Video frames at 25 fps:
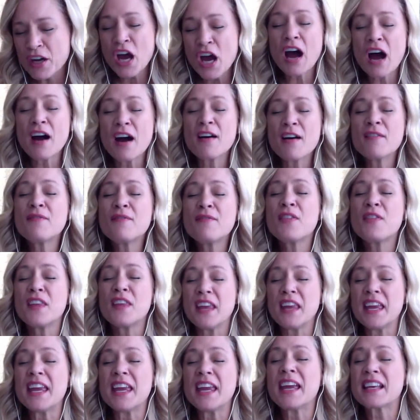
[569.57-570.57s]
of
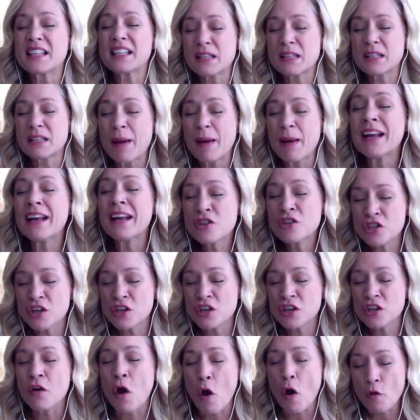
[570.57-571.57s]
the
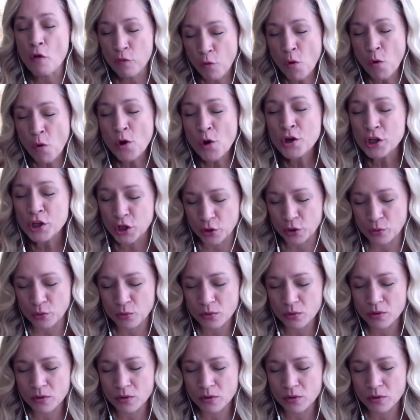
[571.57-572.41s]
expansion for you.